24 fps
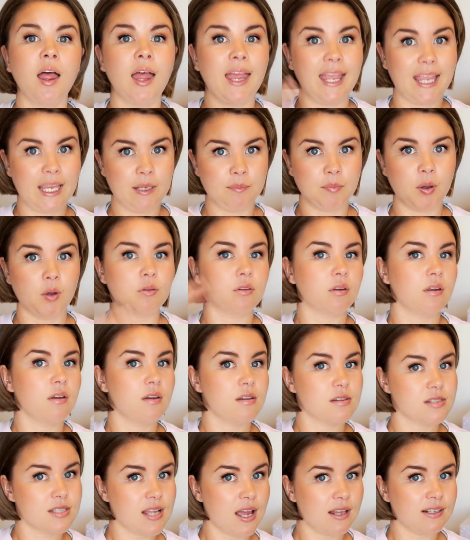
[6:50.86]
in both
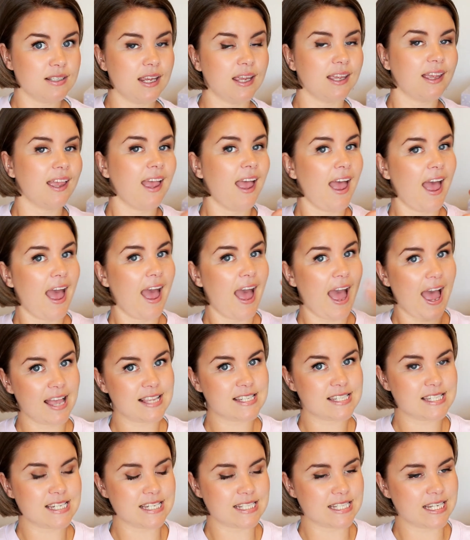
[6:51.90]
standing and
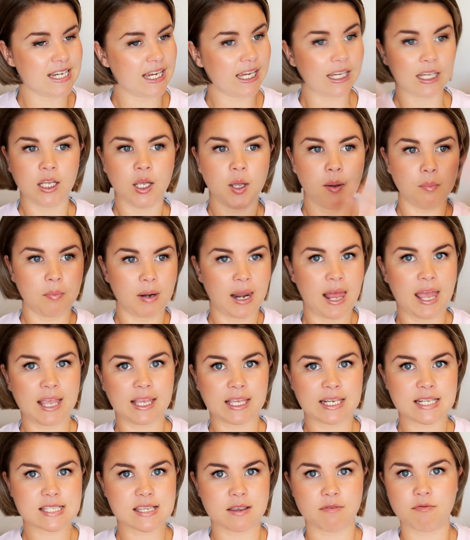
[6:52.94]
sitting, playing
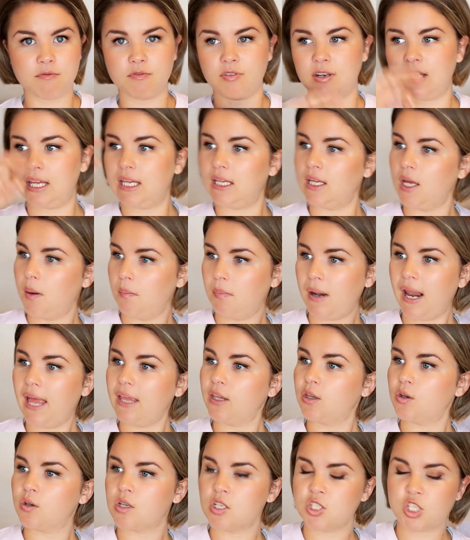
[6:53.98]
in a symphony, playing
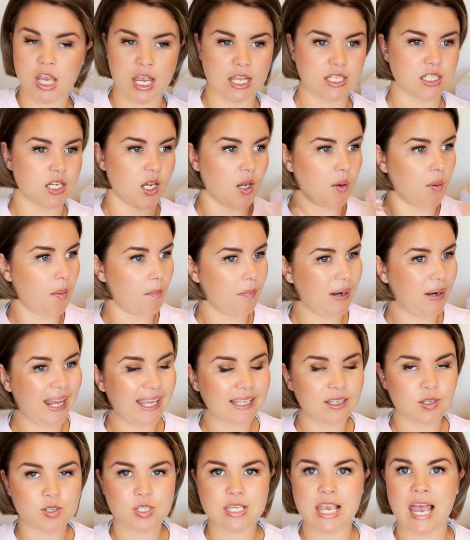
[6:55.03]
your concerto, playing
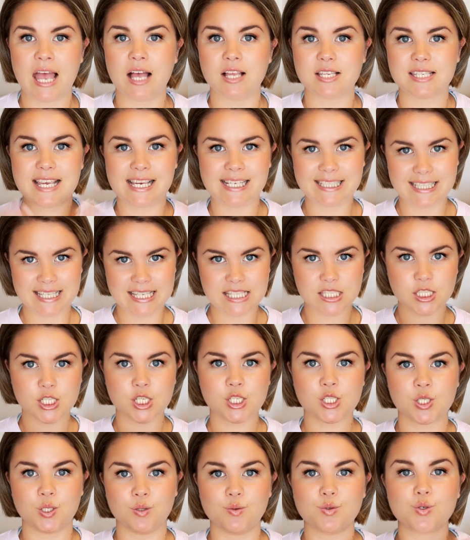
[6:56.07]
your scales. It needs to
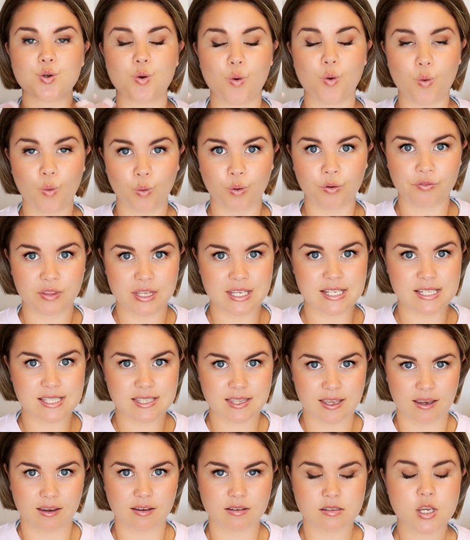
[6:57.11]
suit all of these
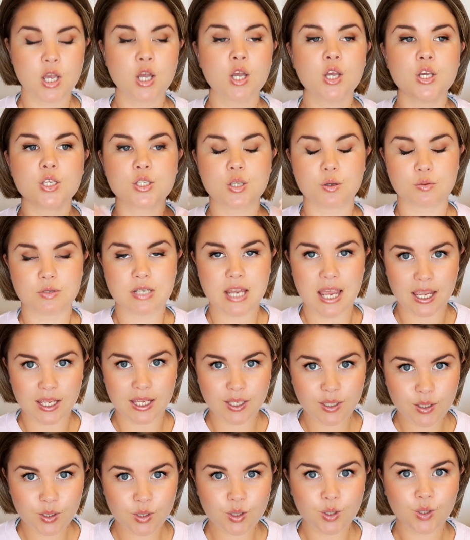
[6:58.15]
things. So
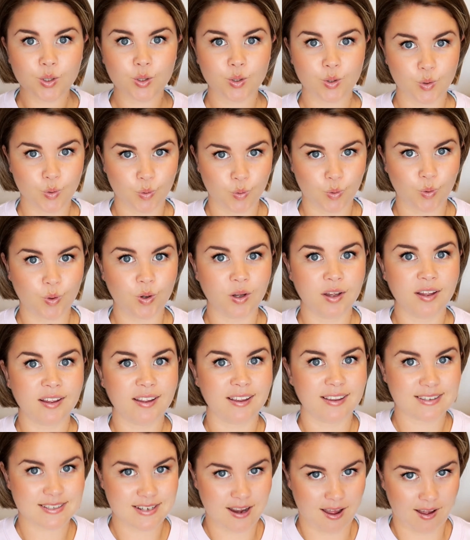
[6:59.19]
take your
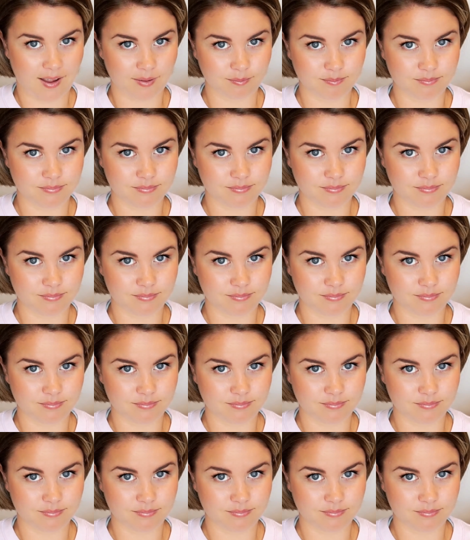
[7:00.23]
time.